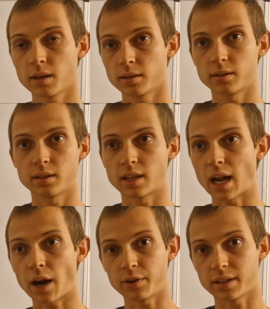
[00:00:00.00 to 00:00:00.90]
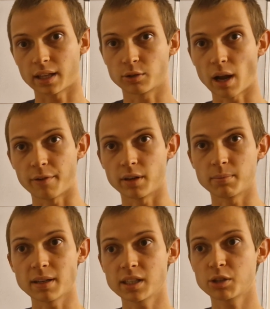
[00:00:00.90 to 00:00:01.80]
that are in that graph. It
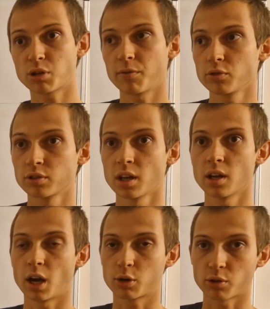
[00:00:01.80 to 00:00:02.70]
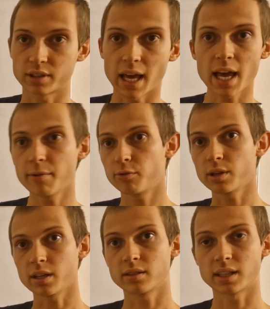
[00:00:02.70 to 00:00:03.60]
basically travels across
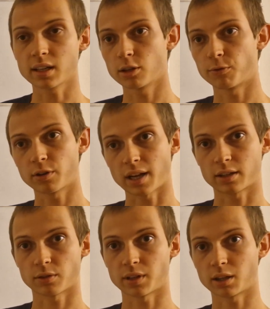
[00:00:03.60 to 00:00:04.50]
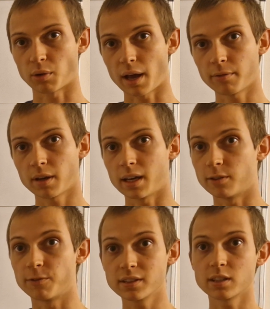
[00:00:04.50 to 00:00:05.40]
every single vertex of that graph.
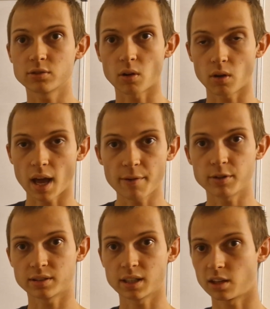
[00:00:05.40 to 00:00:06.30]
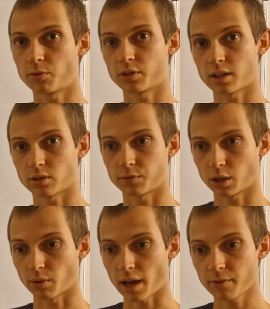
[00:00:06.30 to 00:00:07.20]
It visits every single vertex of the
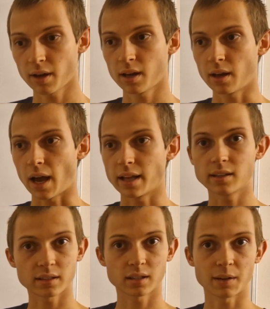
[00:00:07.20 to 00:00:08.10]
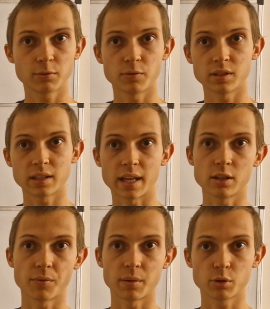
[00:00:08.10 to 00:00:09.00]
graph, and it doesn't have to visit any
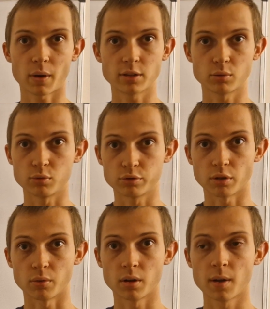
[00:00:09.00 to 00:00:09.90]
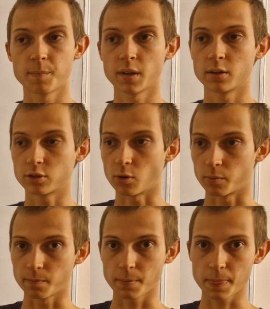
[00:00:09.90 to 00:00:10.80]
of them twice to do so.
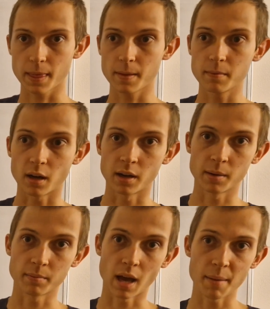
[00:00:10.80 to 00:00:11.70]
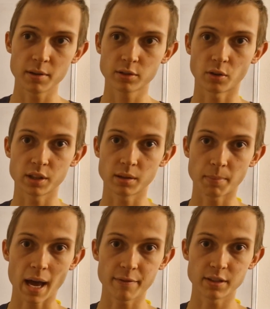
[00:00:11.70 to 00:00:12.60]
So Hamiltonian
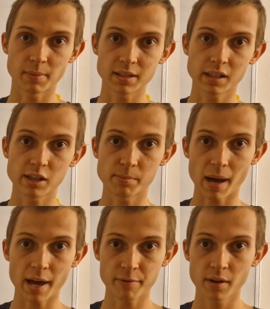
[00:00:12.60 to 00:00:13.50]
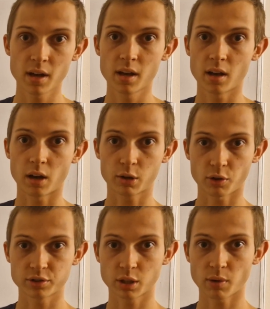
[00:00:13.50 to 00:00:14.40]
path is basically a path
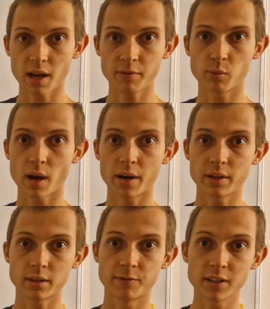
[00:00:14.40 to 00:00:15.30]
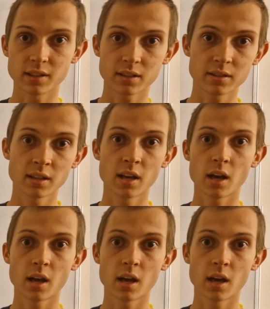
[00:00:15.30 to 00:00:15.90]
across the graph where it visits